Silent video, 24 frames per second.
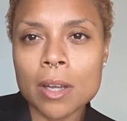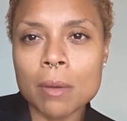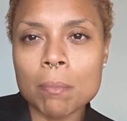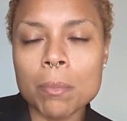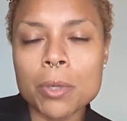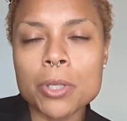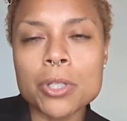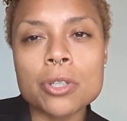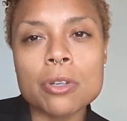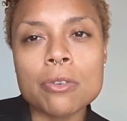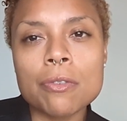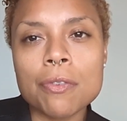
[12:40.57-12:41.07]

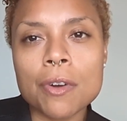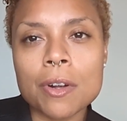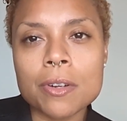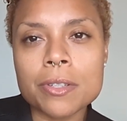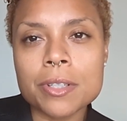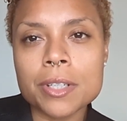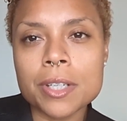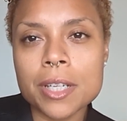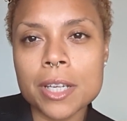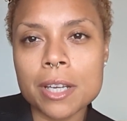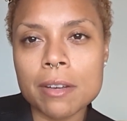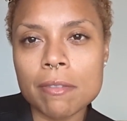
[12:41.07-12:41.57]
But you're
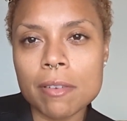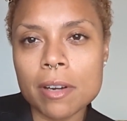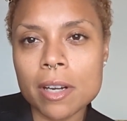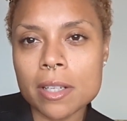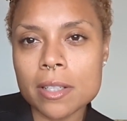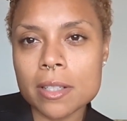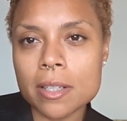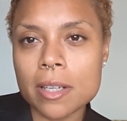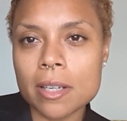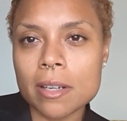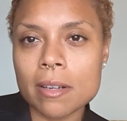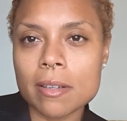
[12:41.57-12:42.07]
first giving it
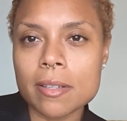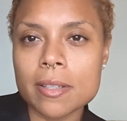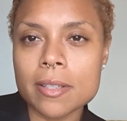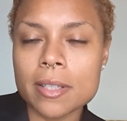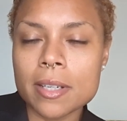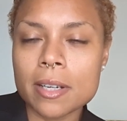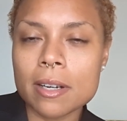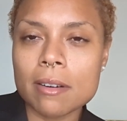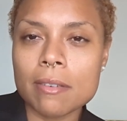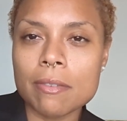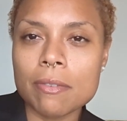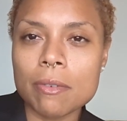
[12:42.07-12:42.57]
to
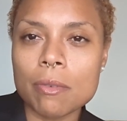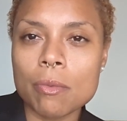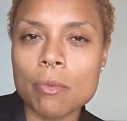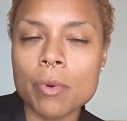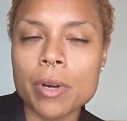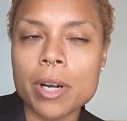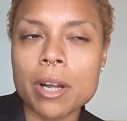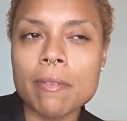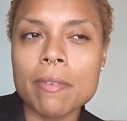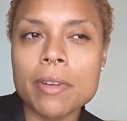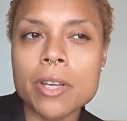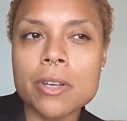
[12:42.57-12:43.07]
yourself.
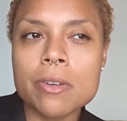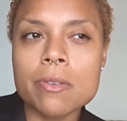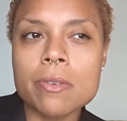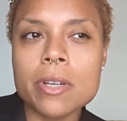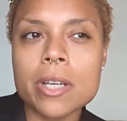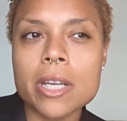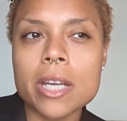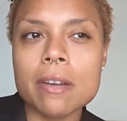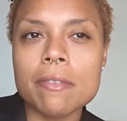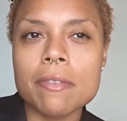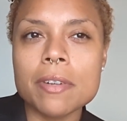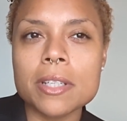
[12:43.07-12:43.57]
Whenever you
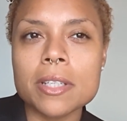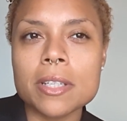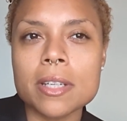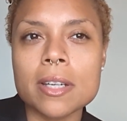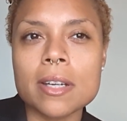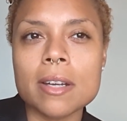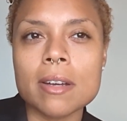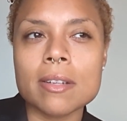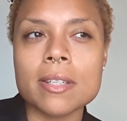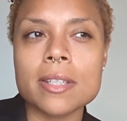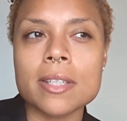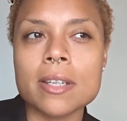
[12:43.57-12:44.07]
give it to
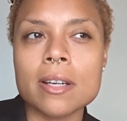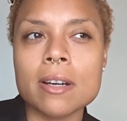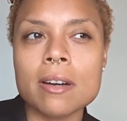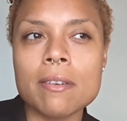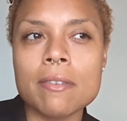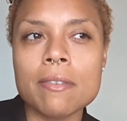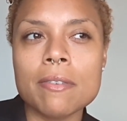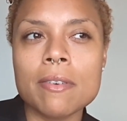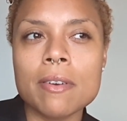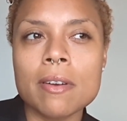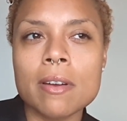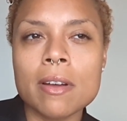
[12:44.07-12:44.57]
yourself,
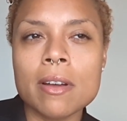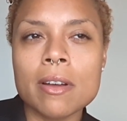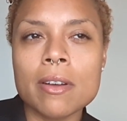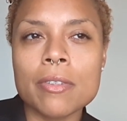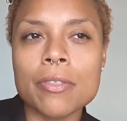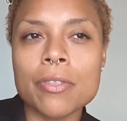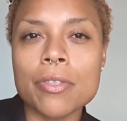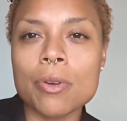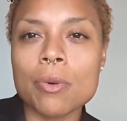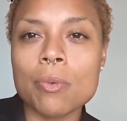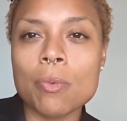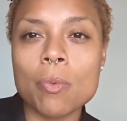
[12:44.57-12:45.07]

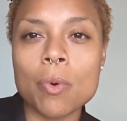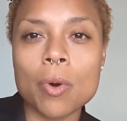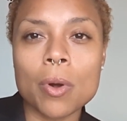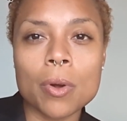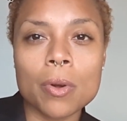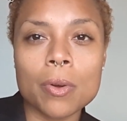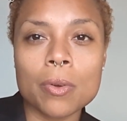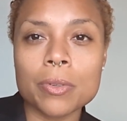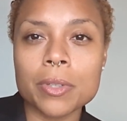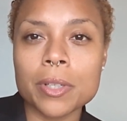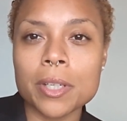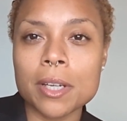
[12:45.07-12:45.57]
the
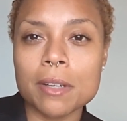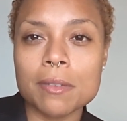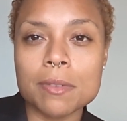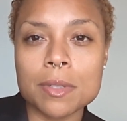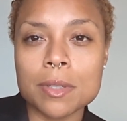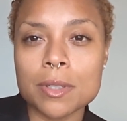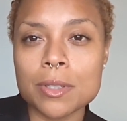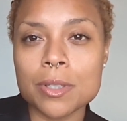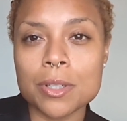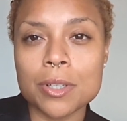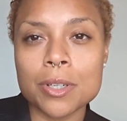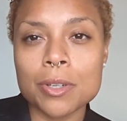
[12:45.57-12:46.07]
world gives
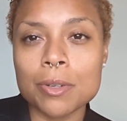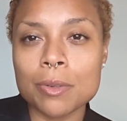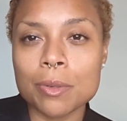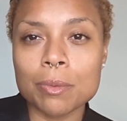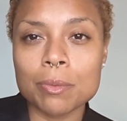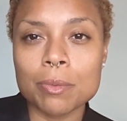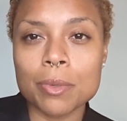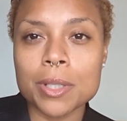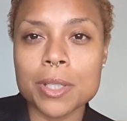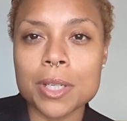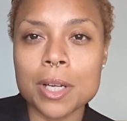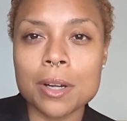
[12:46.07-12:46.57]
it to you in
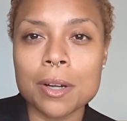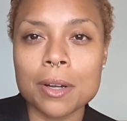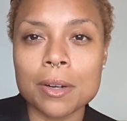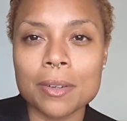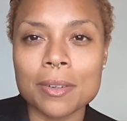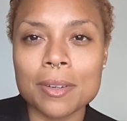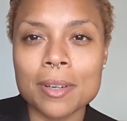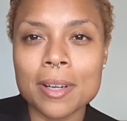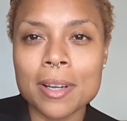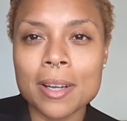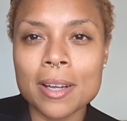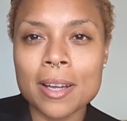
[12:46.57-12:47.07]

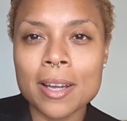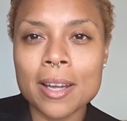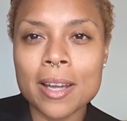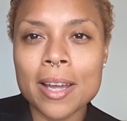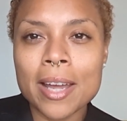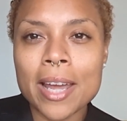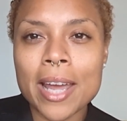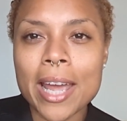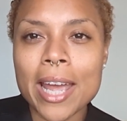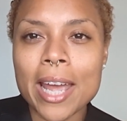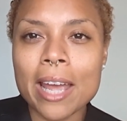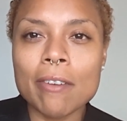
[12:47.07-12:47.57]
return.
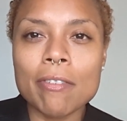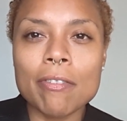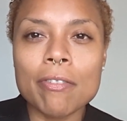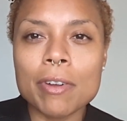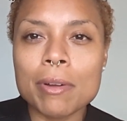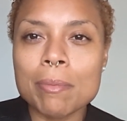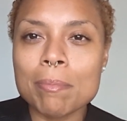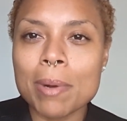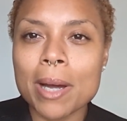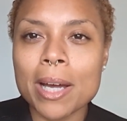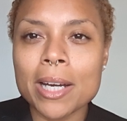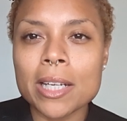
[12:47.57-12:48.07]

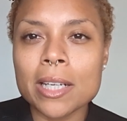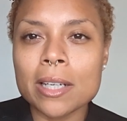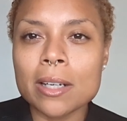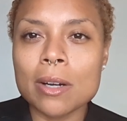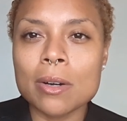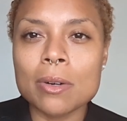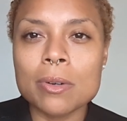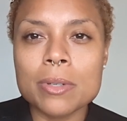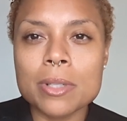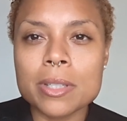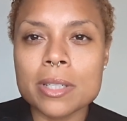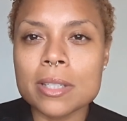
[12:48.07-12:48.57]
Everybody
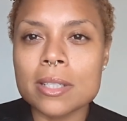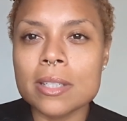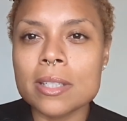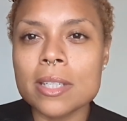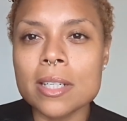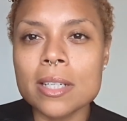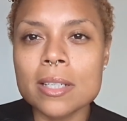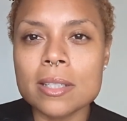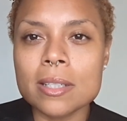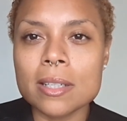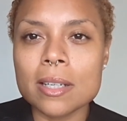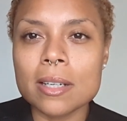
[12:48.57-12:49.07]
knows and
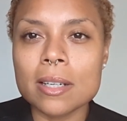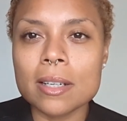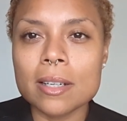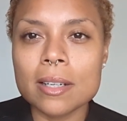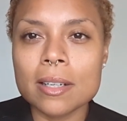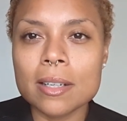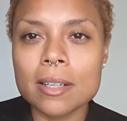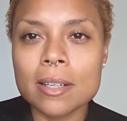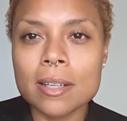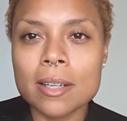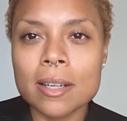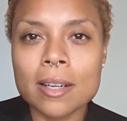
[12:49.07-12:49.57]
sees it.
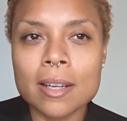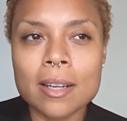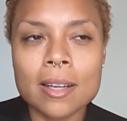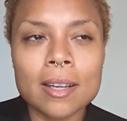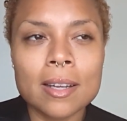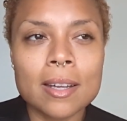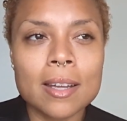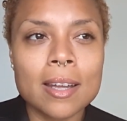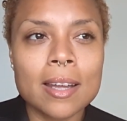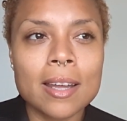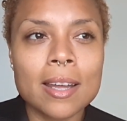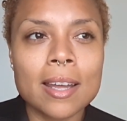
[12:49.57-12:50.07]

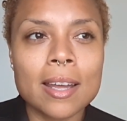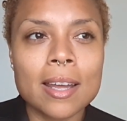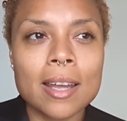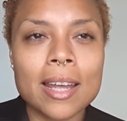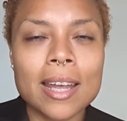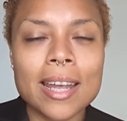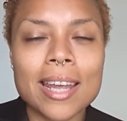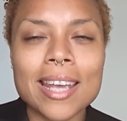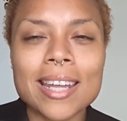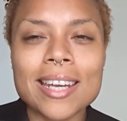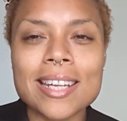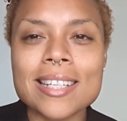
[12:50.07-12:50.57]

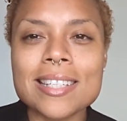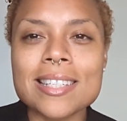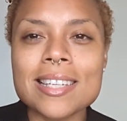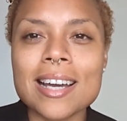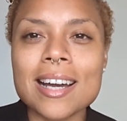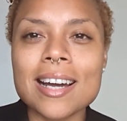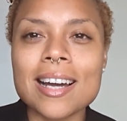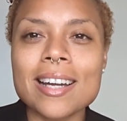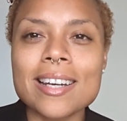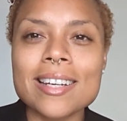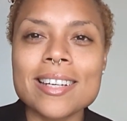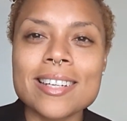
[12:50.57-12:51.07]
It is
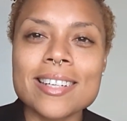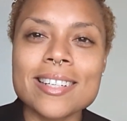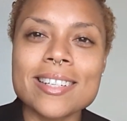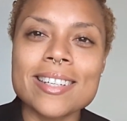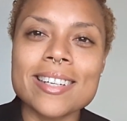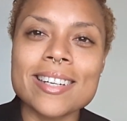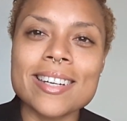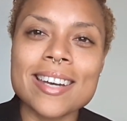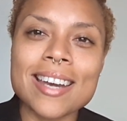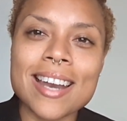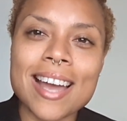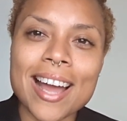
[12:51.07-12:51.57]

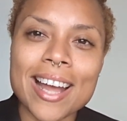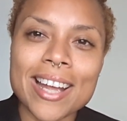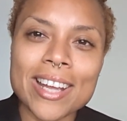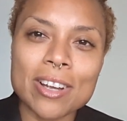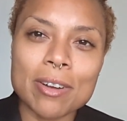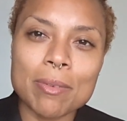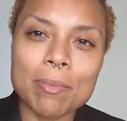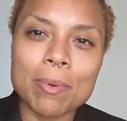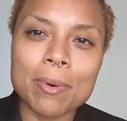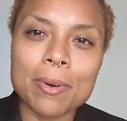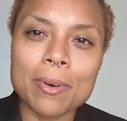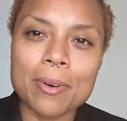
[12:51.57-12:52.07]

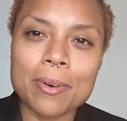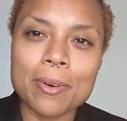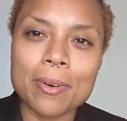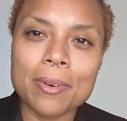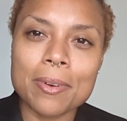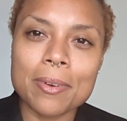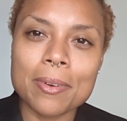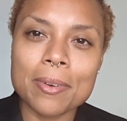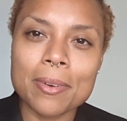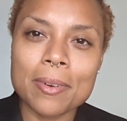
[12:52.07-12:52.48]
undeniable.